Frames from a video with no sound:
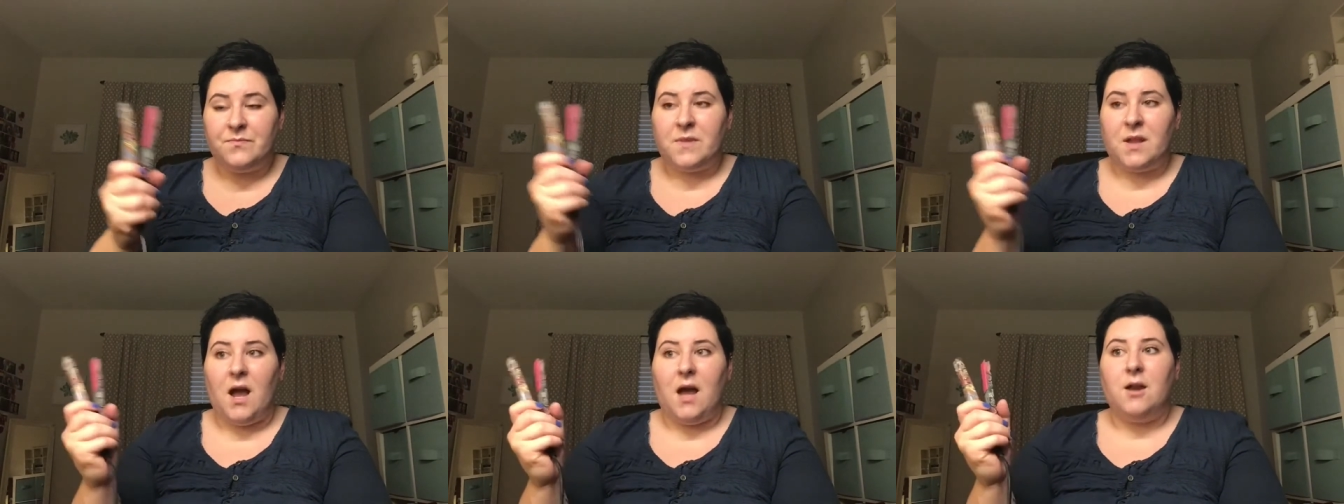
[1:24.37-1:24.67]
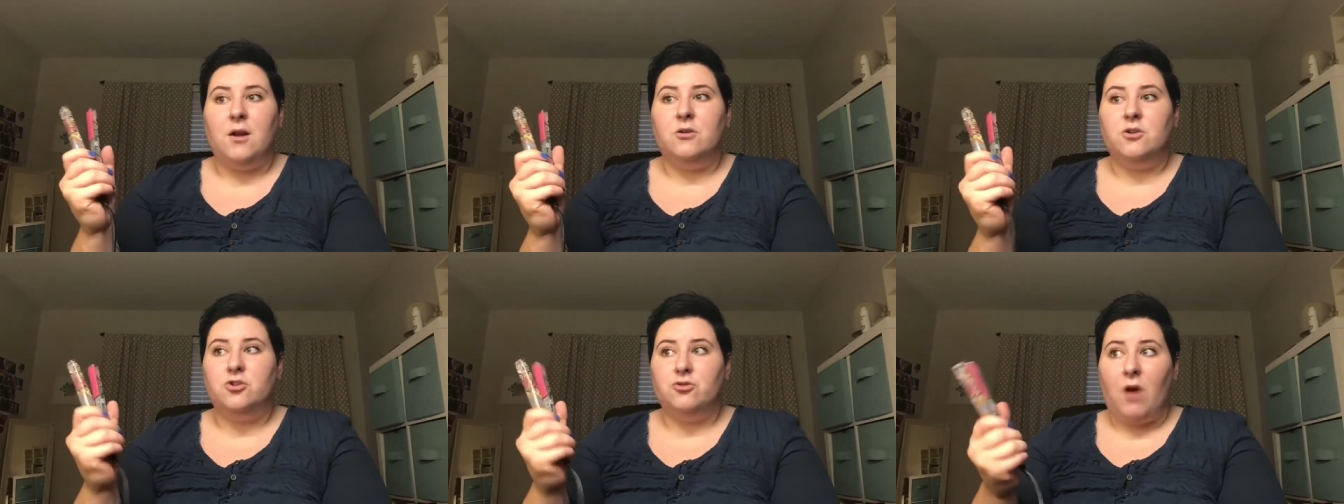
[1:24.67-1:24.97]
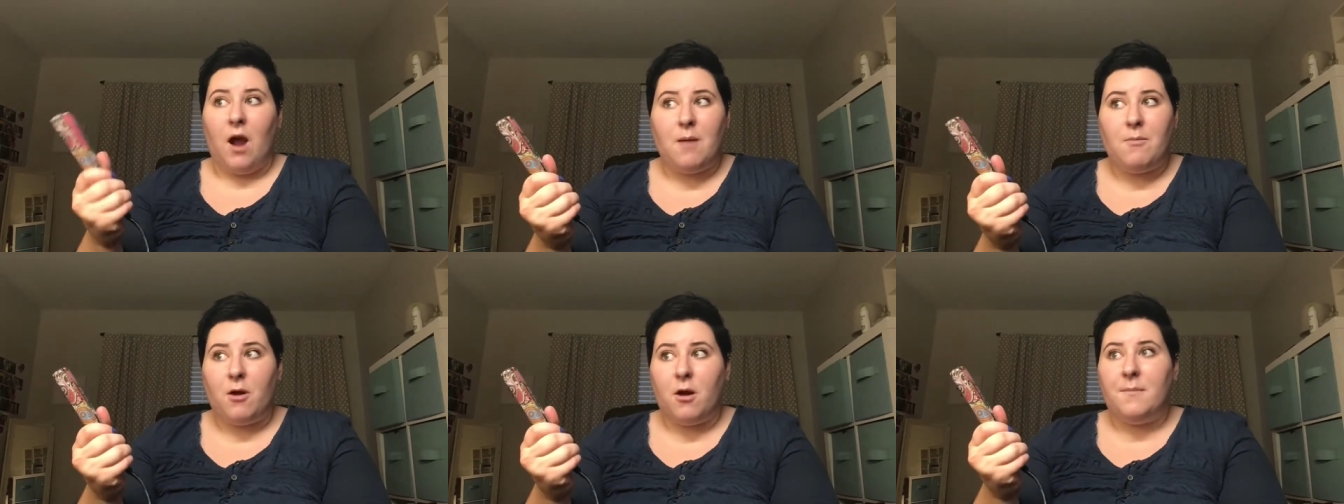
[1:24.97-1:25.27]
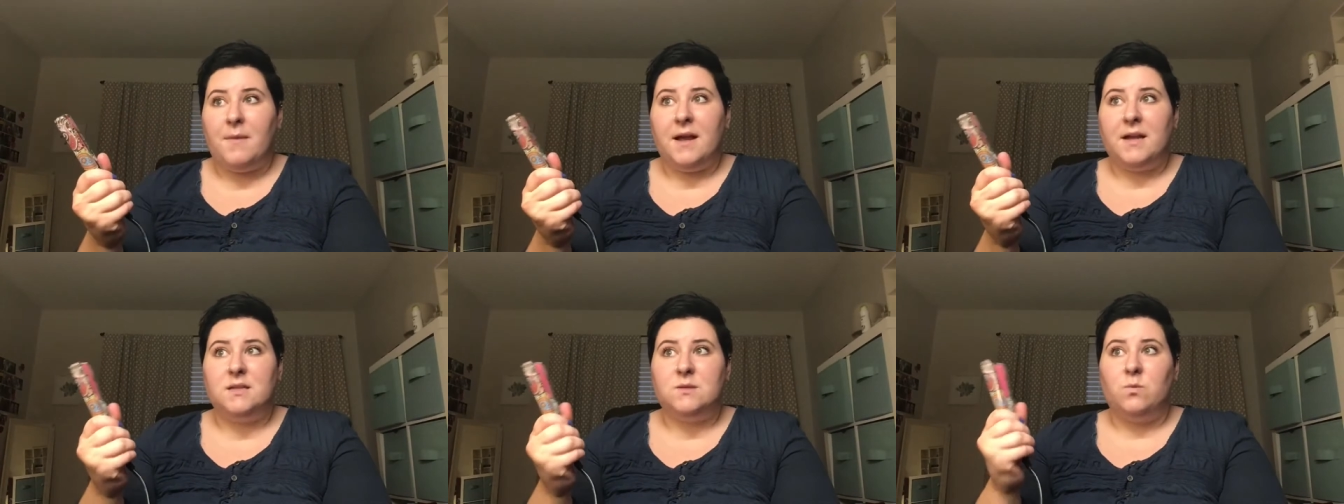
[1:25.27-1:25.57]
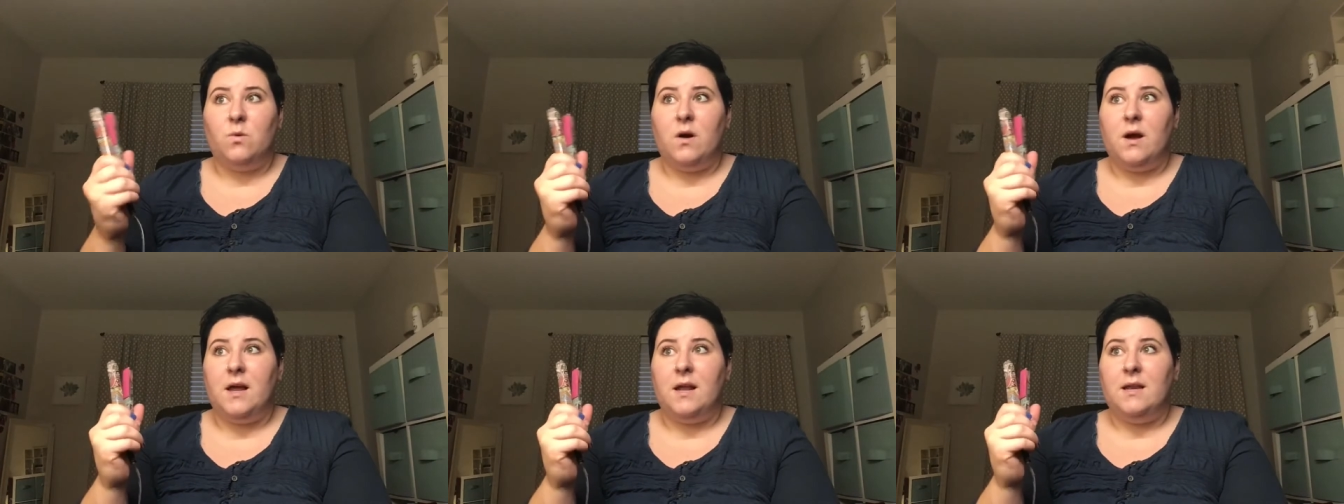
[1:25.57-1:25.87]
I know Drybar makes
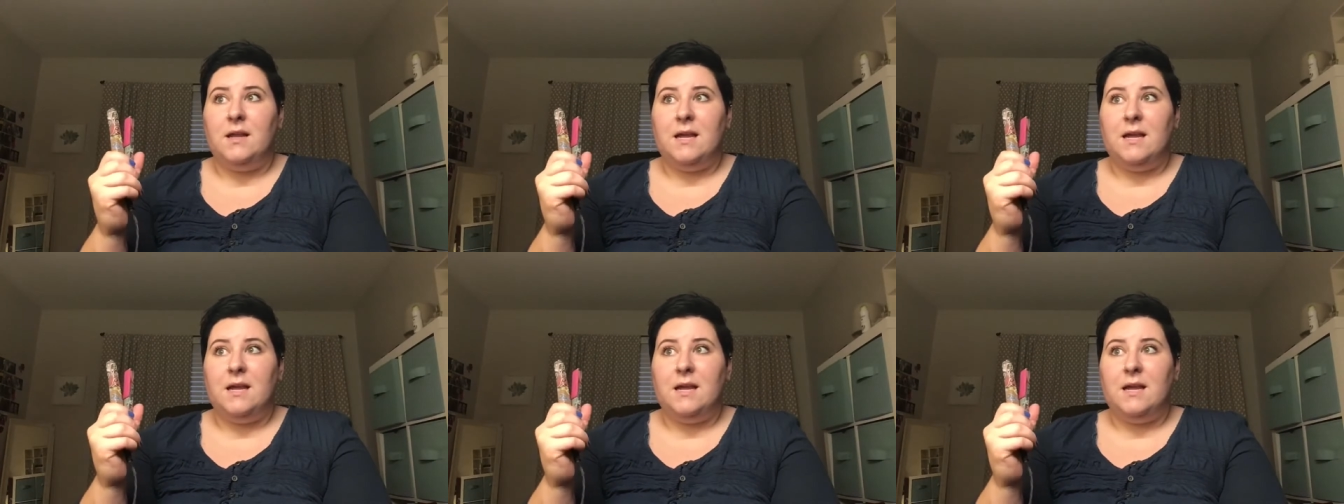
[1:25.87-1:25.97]
one,